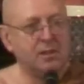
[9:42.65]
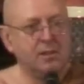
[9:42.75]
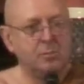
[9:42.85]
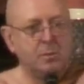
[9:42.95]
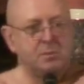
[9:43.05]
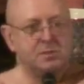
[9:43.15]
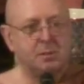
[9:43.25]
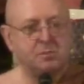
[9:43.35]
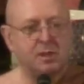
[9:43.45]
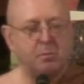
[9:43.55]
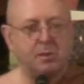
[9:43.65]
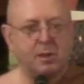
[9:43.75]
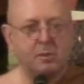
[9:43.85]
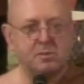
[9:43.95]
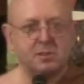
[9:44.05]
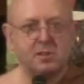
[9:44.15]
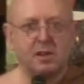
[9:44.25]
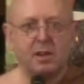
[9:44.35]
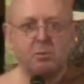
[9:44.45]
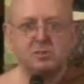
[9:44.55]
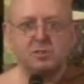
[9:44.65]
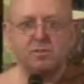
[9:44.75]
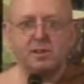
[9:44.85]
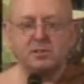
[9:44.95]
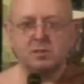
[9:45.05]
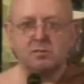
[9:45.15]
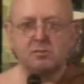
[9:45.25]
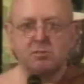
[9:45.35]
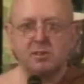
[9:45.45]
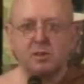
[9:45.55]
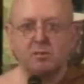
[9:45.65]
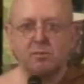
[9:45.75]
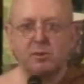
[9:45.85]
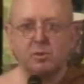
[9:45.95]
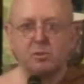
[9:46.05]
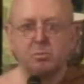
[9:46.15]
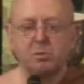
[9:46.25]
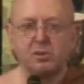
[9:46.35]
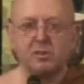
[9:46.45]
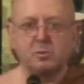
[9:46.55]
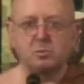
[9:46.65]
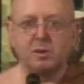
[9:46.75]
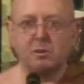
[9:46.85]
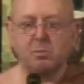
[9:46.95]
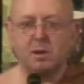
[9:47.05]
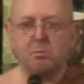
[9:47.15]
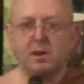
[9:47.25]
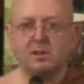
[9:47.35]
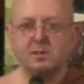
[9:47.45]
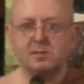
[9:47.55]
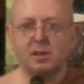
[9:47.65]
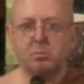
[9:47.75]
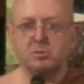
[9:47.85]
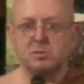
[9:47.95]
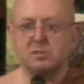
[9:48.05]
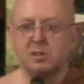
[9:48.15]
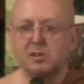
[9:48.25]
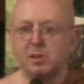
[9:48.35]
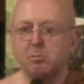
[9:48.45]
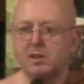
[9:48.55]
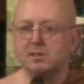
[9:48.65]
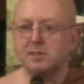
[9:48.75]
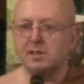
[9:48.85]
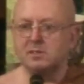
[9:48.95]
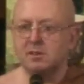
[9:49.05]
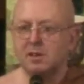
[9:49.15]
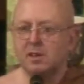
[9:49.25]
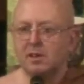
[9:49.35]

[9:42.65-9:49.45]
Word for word: Remember some time ago there was a guy who just finished a retreat over in North Perth. It was one of my monk disciples who was in a deep meditation.